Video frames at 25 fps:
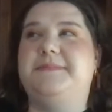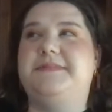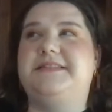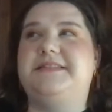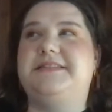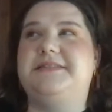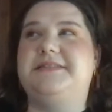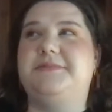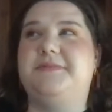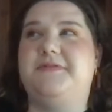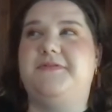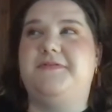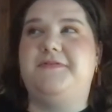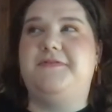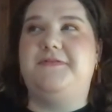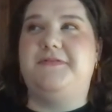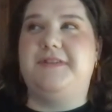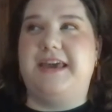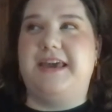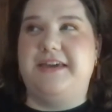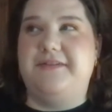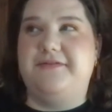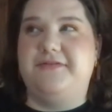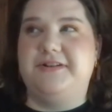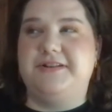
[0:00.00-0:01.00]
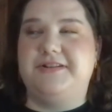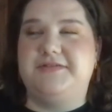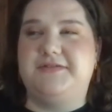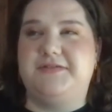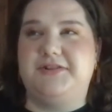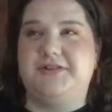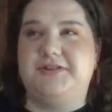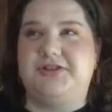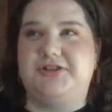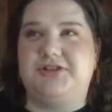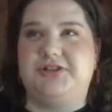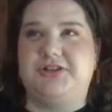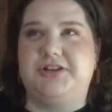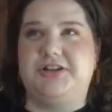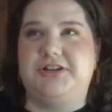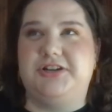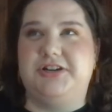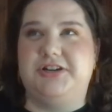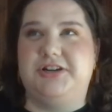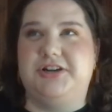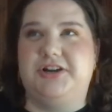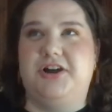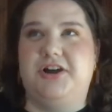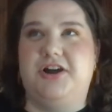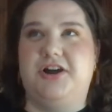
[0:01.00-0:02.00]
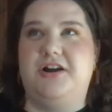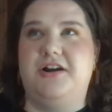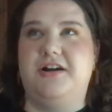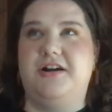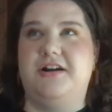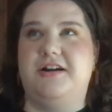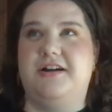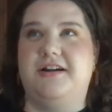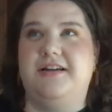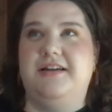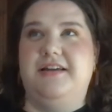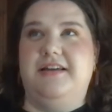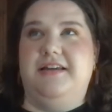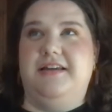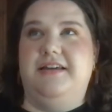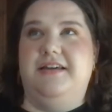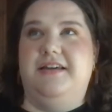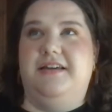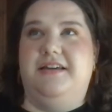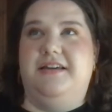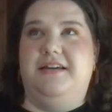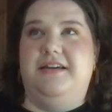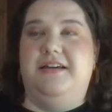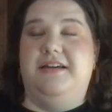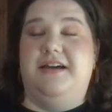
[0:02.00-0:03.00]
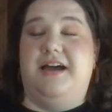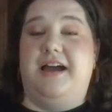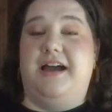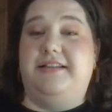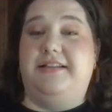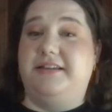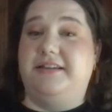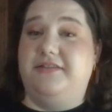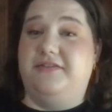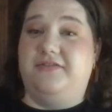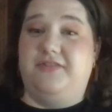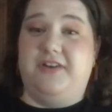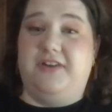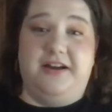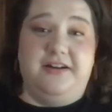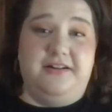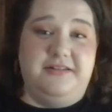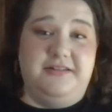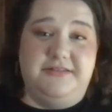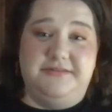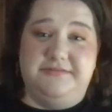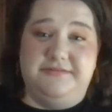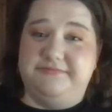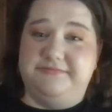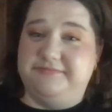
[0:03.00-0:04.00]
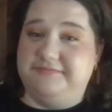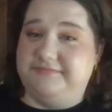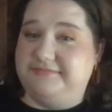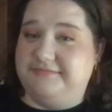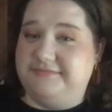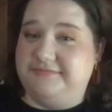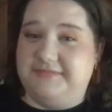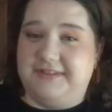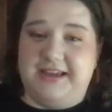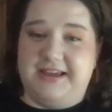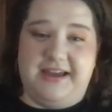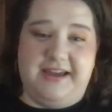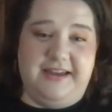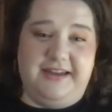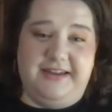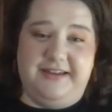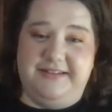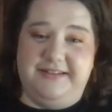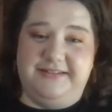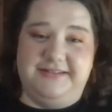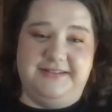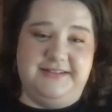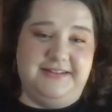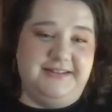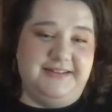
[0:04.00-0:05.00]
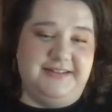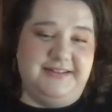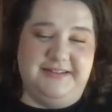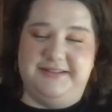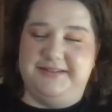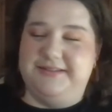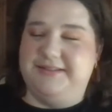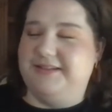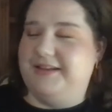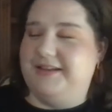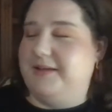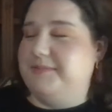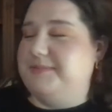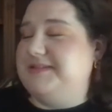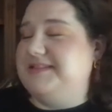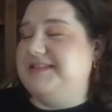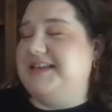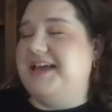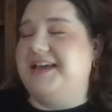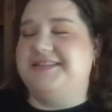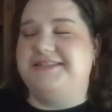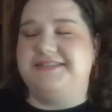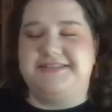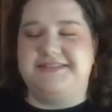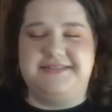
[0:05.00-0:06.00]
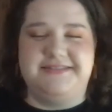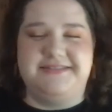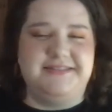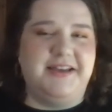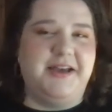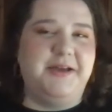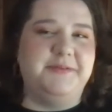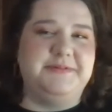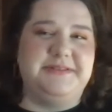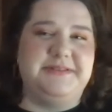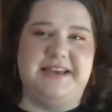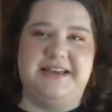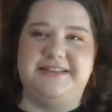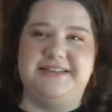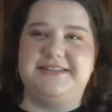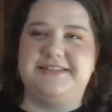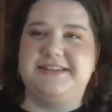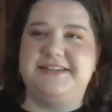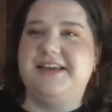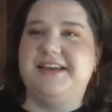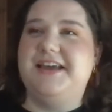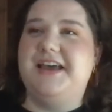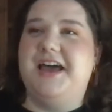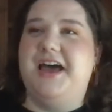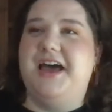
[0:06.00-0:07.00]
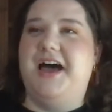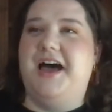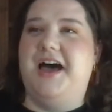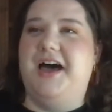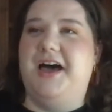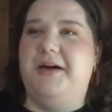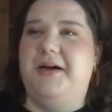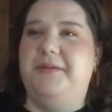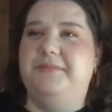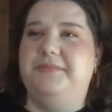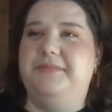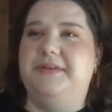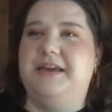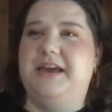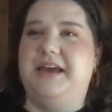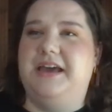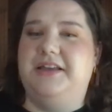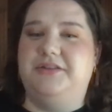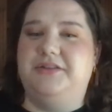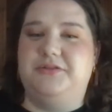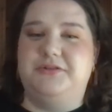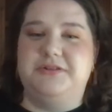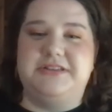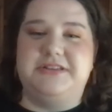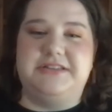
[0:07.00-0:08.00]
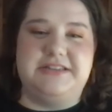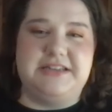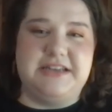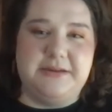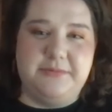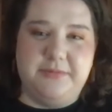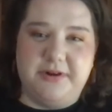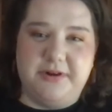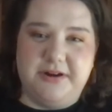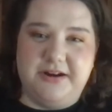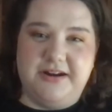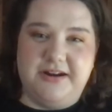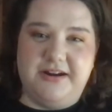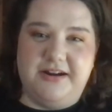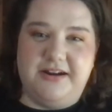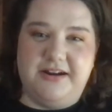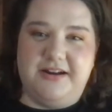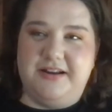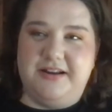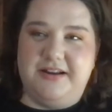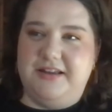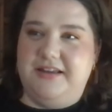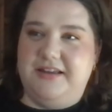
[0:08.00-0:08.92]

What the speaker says: some favorites for sure are Eileen Farrell. I obsessed, obsessed. Eleanor Steber,